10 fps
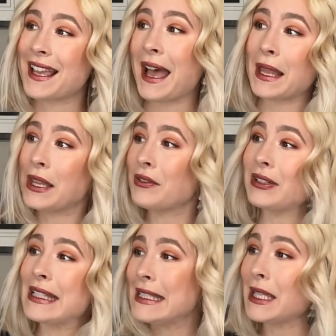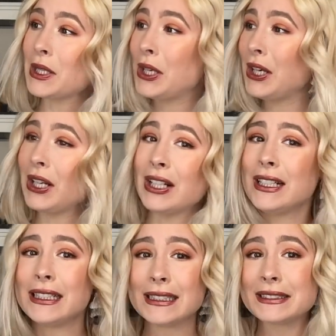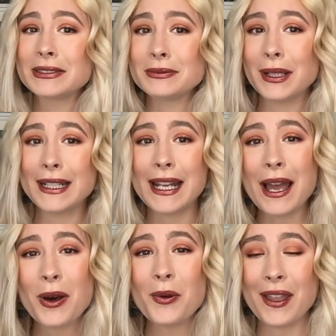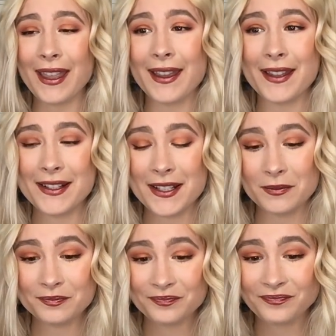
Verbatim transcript: I love concealer right now and